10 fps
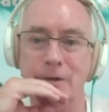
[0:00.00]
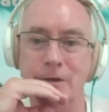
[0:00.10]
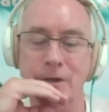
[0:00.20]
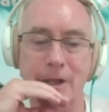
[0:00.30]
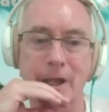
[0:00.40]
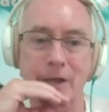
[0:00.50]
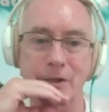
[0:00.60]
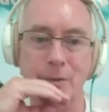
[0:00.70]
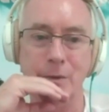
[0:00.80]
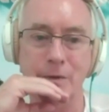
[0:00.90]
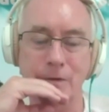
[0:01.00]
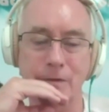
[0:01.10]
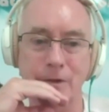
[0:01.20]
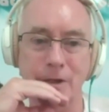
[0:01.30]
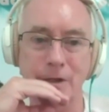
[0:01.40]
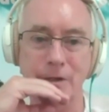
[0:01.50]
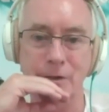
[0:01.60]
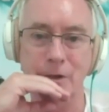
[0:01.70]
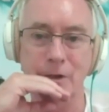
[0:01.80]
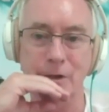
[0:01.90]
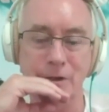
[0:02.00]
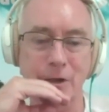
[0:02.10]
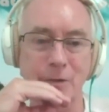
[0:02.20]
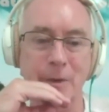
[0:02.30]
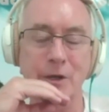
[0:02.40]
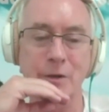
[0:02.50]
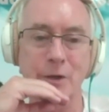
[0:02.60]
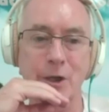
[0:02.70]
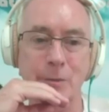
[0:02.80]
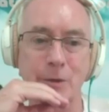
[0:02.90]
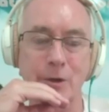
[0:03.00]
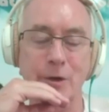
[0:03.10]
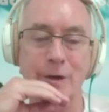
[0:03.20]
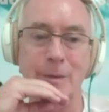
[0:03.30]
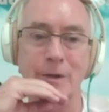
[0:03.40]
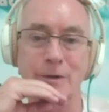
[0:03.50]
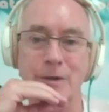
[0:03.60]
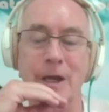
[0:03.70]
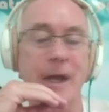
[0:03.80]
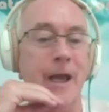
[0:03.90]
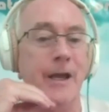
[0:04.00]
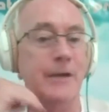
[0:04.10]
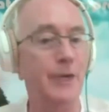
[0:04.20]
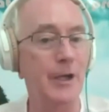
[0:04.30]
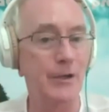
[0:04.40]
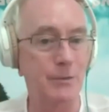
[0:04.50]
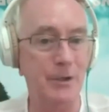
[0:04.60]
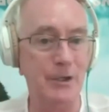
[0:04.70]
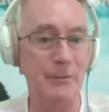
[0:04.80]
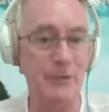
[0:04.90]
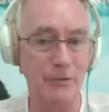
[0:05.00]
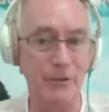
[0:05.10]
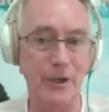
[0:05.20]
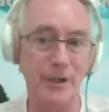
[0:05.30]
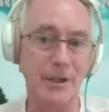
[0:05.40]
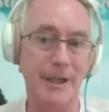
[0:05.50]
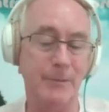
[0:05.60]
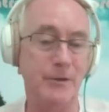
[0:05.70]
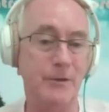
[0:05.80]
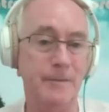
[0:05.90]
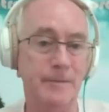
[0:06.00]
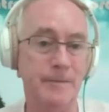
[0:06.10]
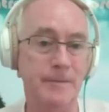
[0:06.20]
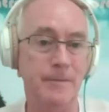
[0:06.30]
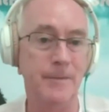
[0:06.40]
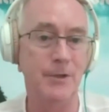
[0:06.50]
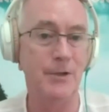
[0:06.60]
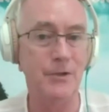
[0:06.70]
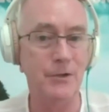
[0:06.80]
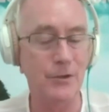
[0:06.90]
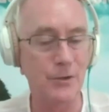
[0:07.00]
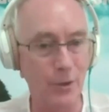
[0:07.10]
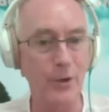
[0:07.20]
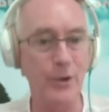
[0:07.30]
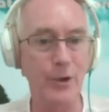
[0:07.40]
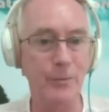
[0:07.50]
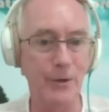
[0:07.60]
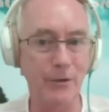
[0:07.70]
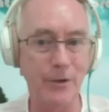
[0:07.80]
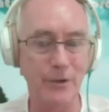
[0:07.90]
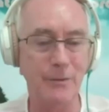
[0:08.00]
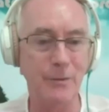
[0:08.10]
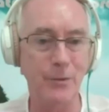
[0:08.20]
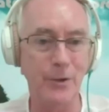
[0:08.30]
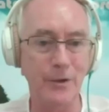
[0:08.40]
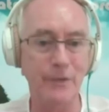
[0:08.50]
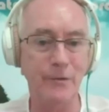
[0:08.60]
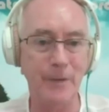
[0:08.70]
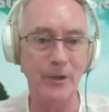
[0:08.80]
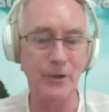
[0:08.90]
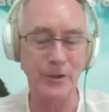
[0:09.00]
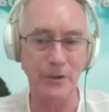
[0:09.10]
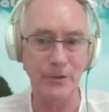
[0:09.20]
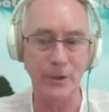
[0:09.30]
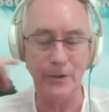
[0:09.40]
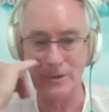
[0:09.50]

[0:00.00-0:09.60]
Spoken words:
in the last 150 years in the six major global economies. And every last one of them was a credit collapse. So this is strongly empirically supported information. It's not